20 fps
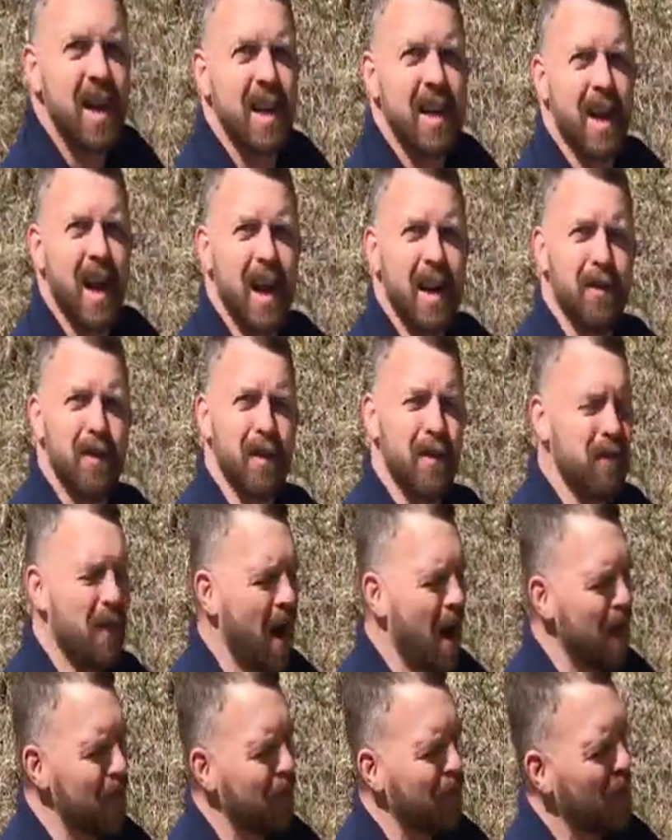Not even
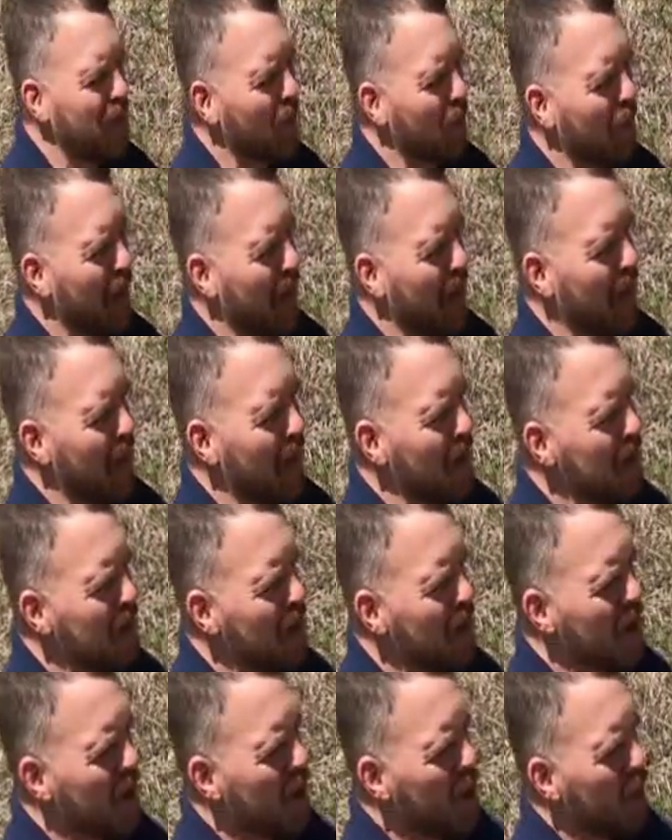5 feet away,
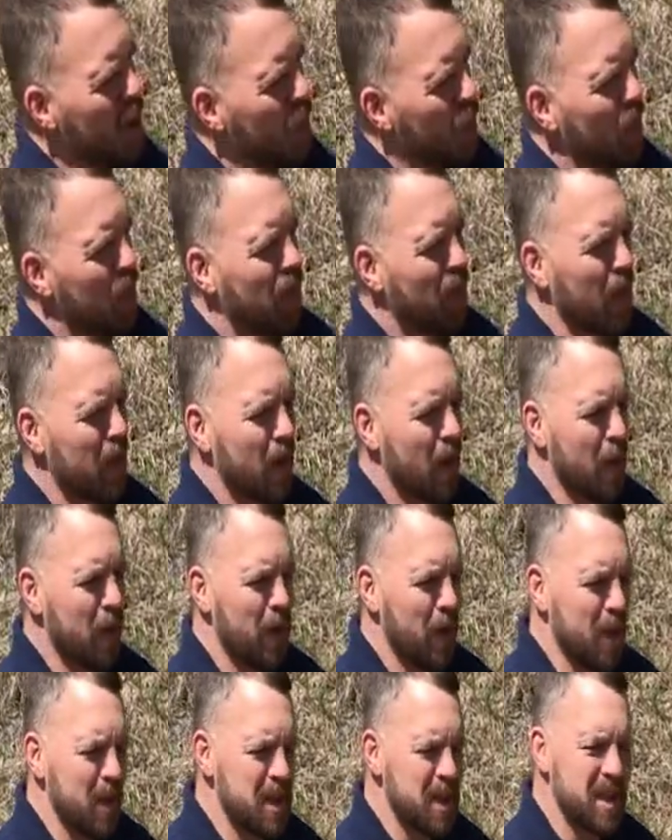we found our
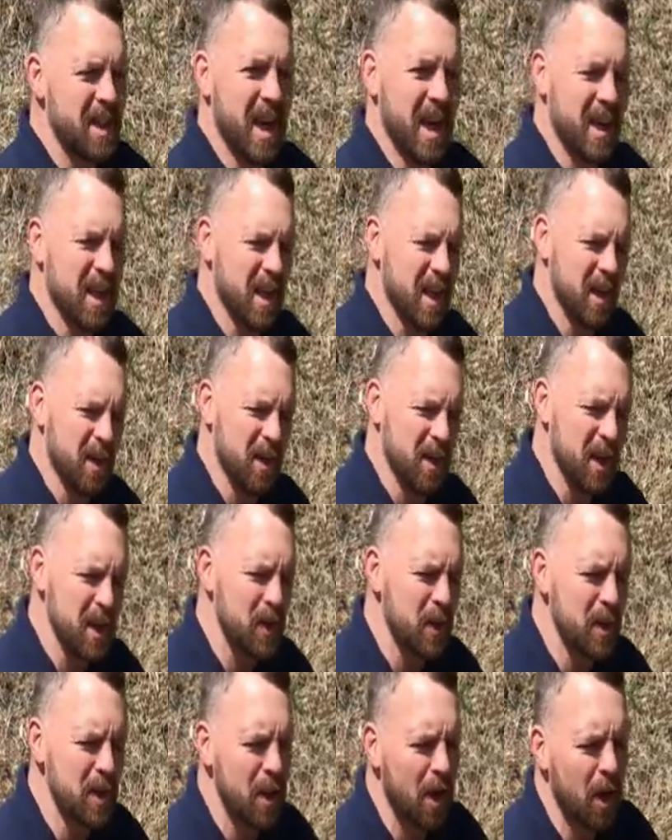third snake of the year, and
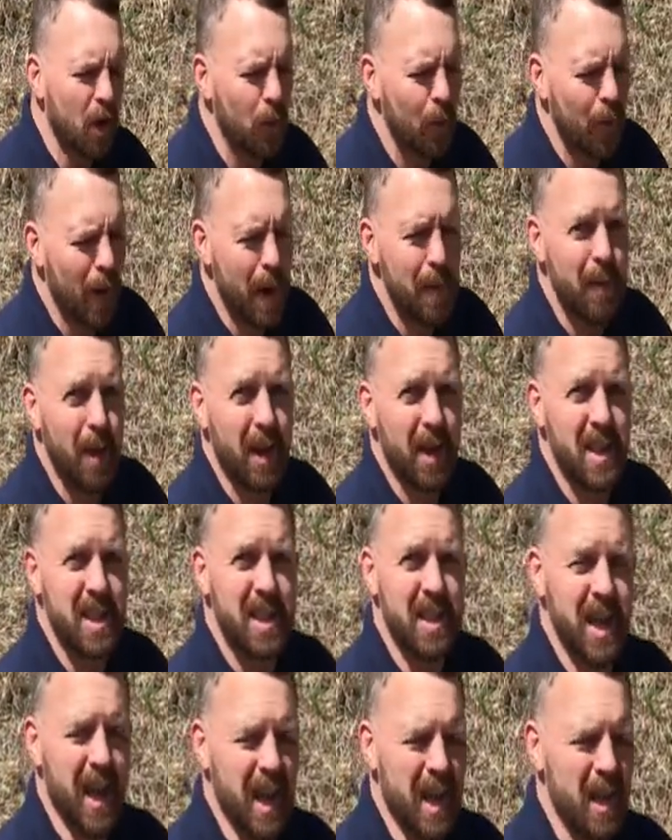this one's a little red belly
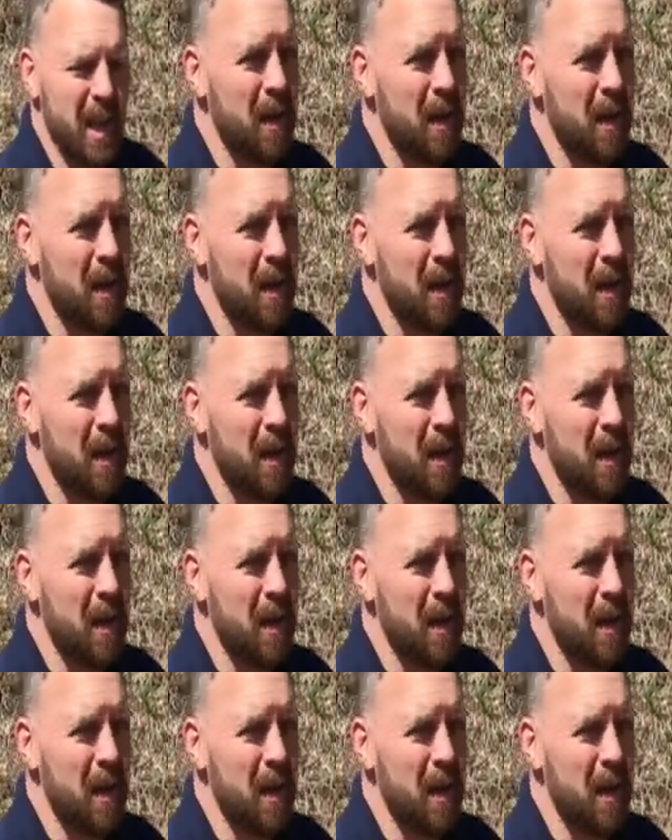snake.